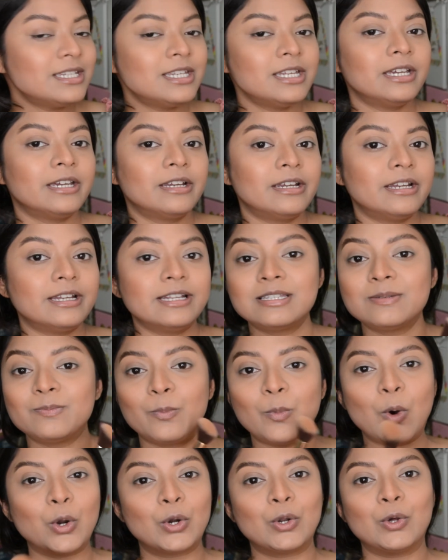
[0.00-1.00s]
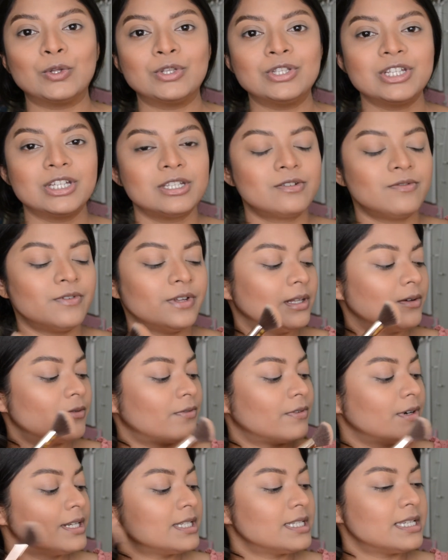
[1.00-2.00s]
here is spot on. Just with the
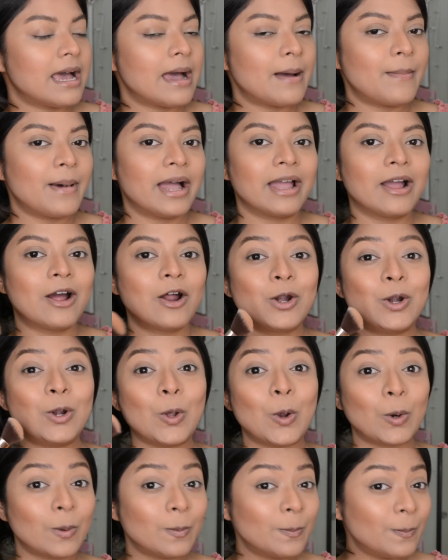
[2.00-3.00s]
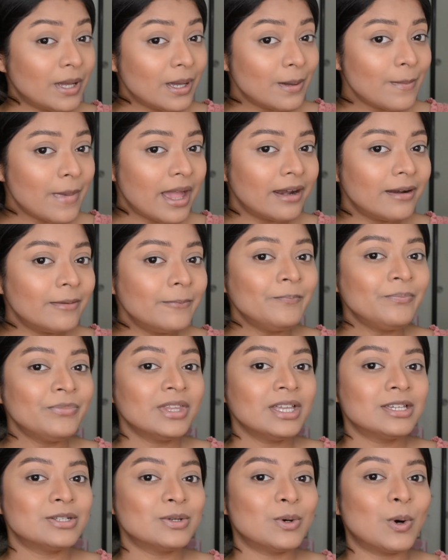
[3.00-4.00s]
first dab I got a lot of pigment,
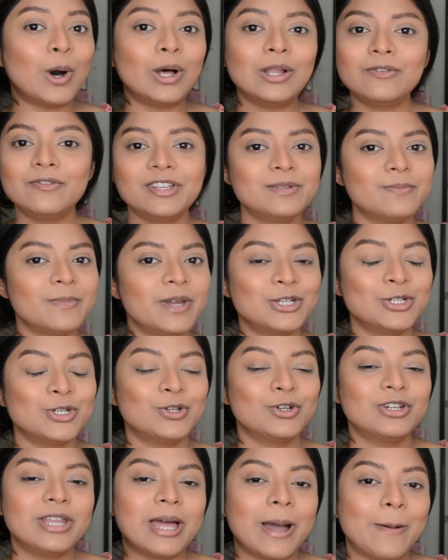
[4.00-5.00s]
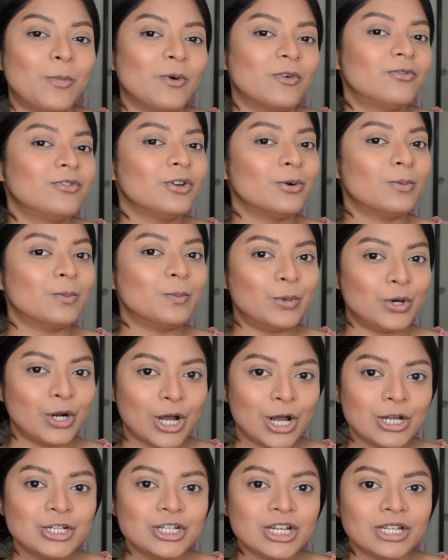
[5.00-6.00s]
so always make sure to tap off your
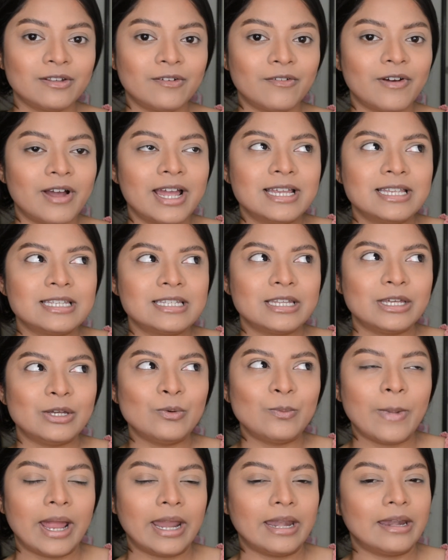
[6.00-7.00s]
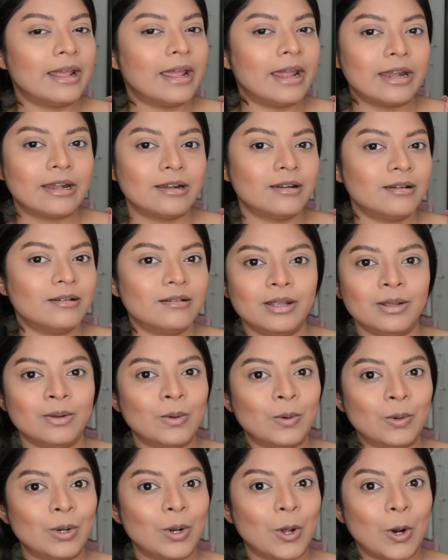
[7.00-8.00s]
brush, otherwise you might get a
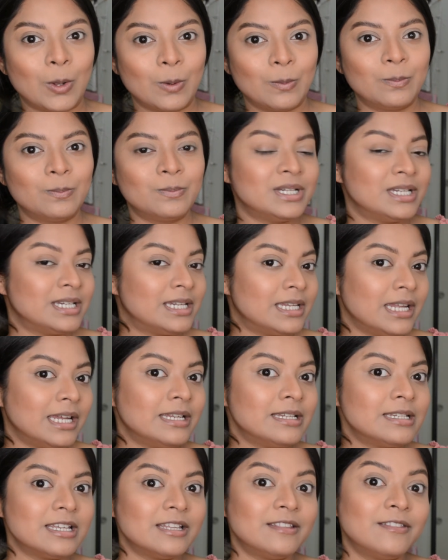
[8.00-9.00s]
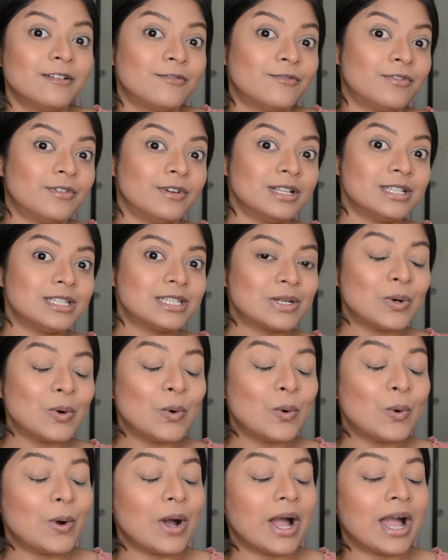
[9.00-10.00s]
lot of tint in the first
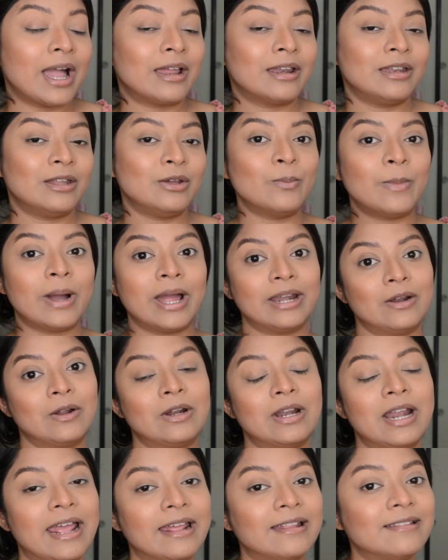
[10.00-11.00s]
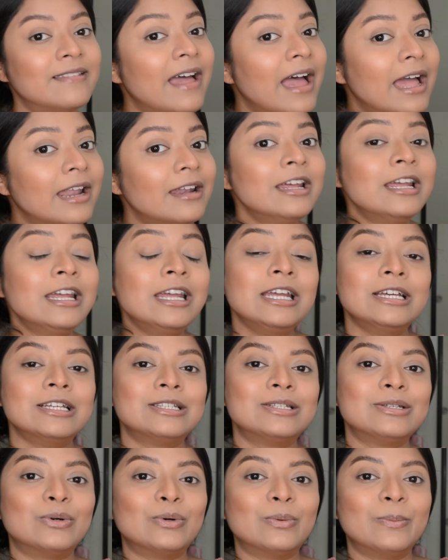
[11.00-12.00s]
go and you might not like that.
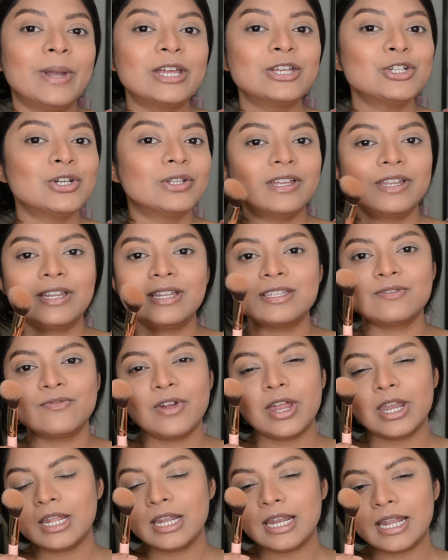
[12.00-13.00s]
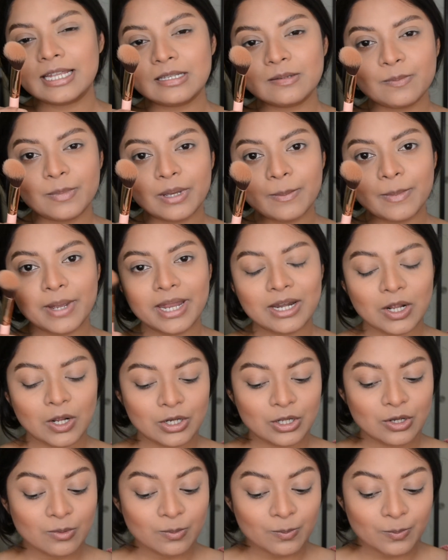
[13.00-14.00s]
So make sure there is very less pigment on
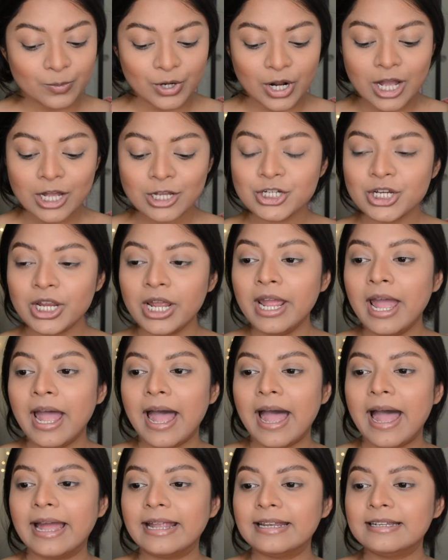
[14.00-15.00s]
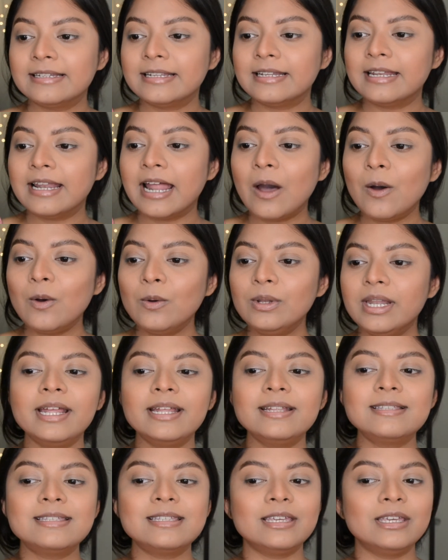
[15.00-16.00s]
your brush. And now
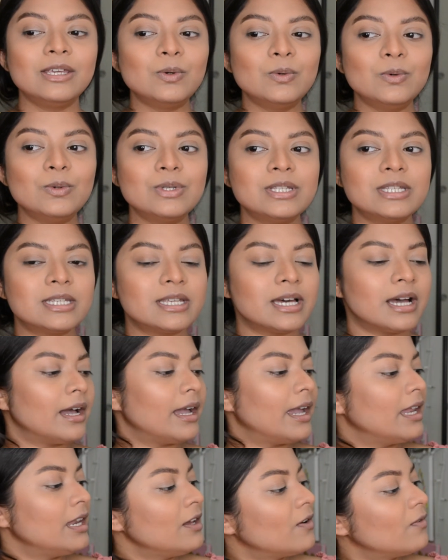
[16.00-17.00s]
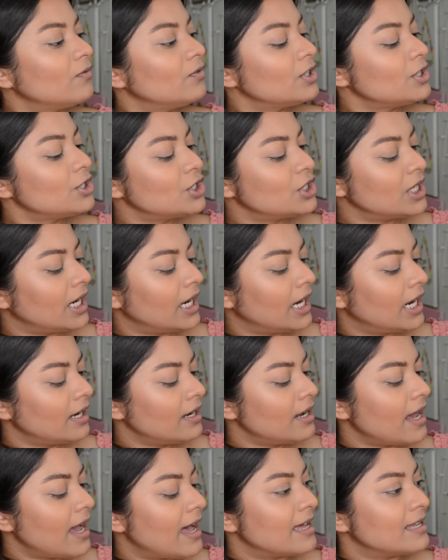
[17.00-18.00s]
let's use any of the
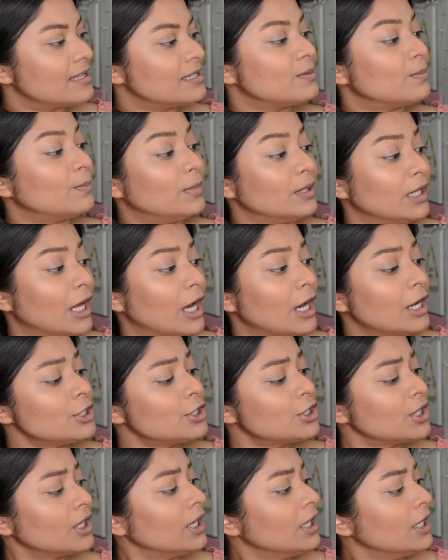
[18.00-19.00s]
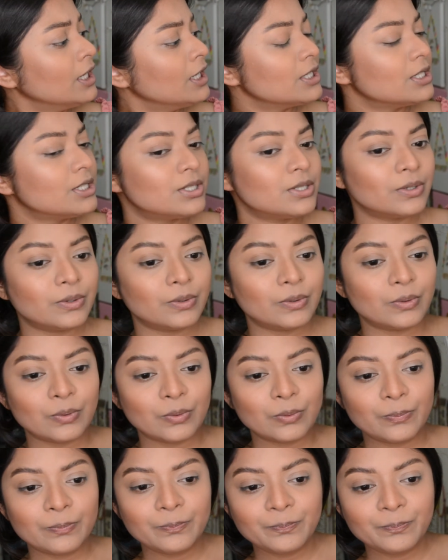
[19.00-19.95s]
shade as blush. So